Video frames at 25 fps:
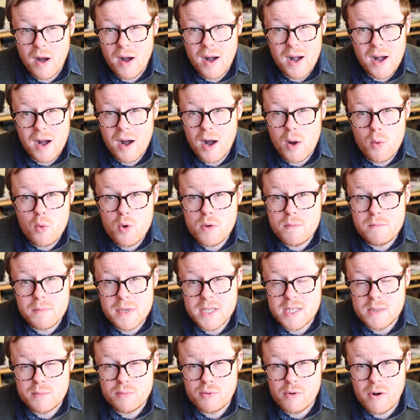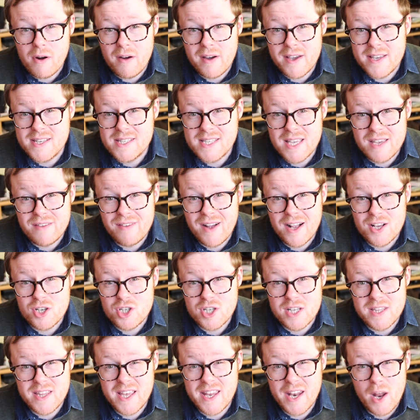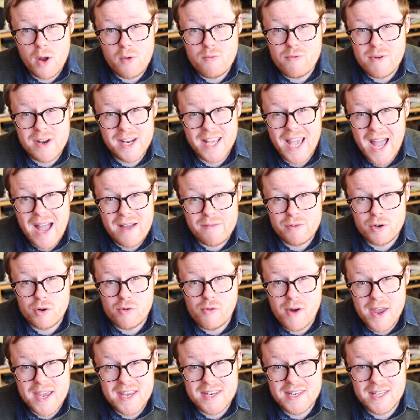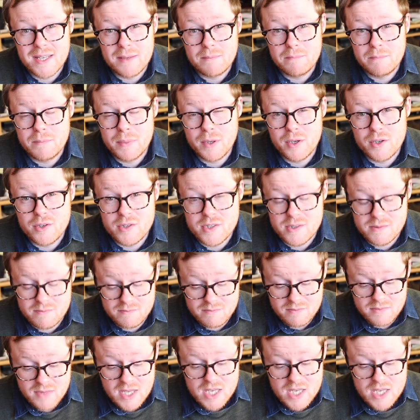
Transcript: I wouldn't be surprised if actually they don't really have a grading because